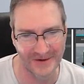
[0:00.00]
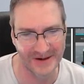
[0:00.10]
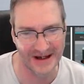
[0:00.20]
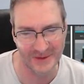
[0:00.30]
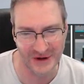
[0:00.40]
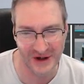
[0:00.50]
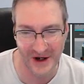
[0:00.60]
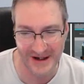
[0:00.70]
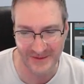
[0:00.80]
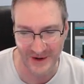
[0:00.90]
Because that's what you
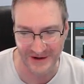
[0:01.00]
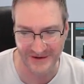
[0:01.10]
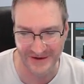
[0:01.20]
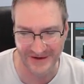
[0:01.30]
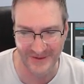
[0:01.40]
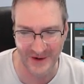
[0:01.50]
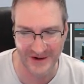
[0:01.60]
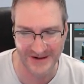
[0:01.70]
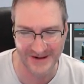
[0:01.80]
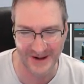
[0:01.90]
guys wanted. You
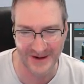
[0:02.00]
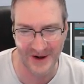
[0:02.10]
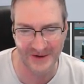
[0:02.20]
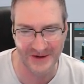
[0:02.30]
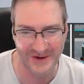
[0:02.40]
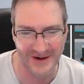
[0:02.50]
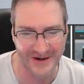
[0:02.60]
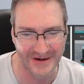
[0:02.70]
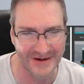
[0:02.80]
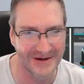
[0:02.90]
wanted a solid gold
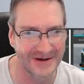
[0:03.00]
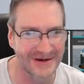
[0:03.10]
toilet.